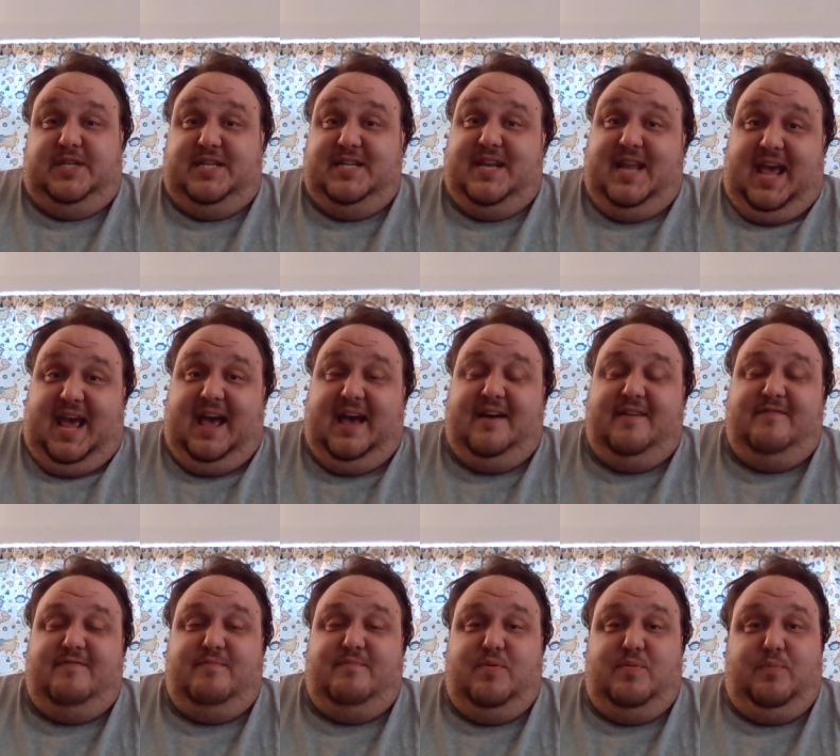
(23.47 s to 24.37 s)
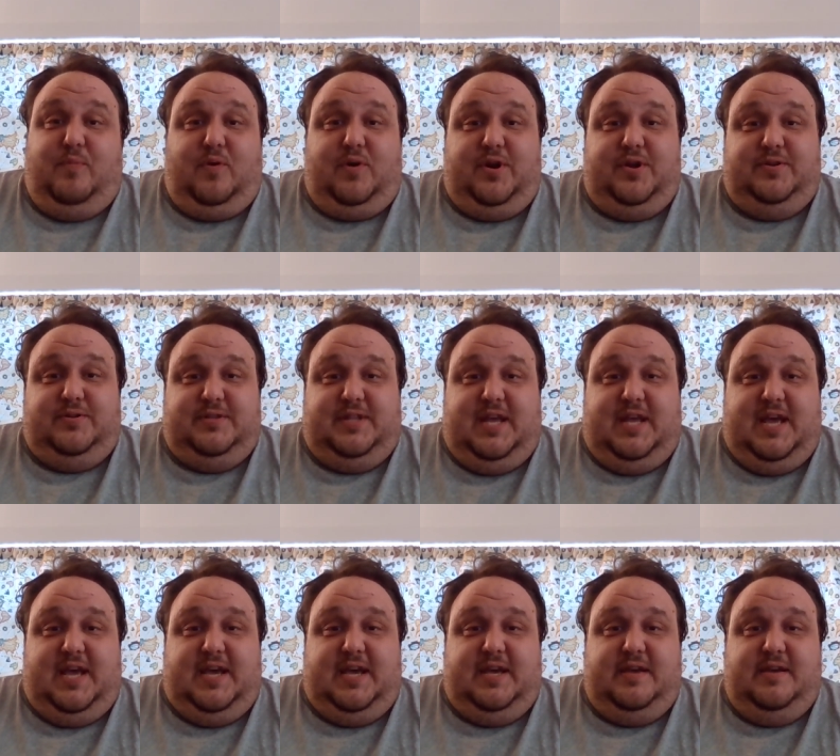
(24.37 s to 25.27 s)
did have Memorial
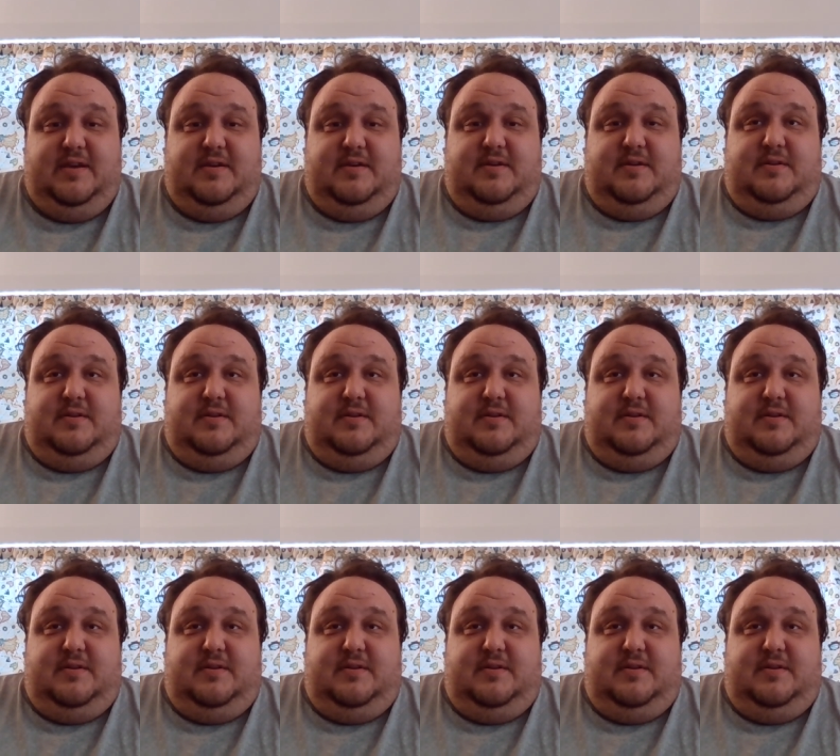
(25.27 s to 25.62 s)
Day,